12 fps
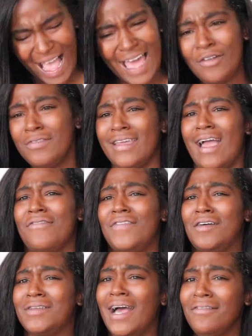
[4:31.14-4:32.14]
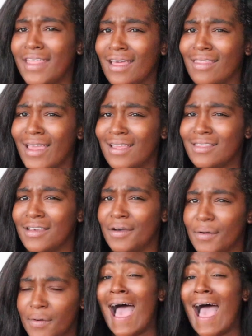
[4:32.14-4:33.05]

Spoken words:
I don't think I found out that late though.